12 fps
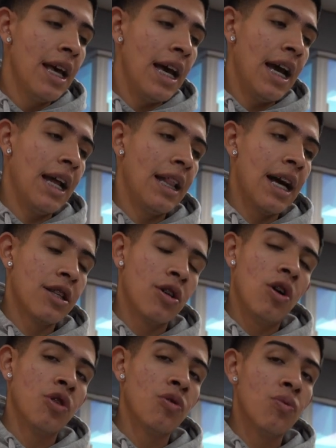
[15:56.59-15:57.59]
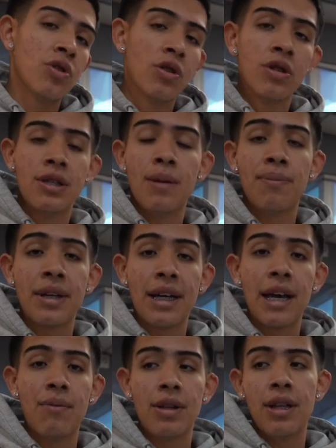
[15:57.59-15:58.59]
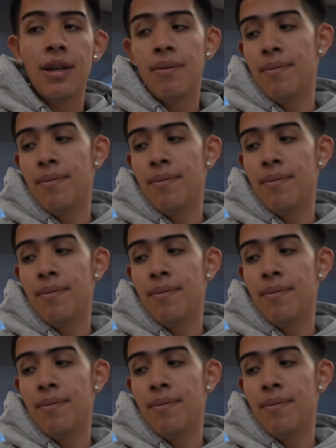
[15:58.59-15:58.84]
and that's all you simply get with it.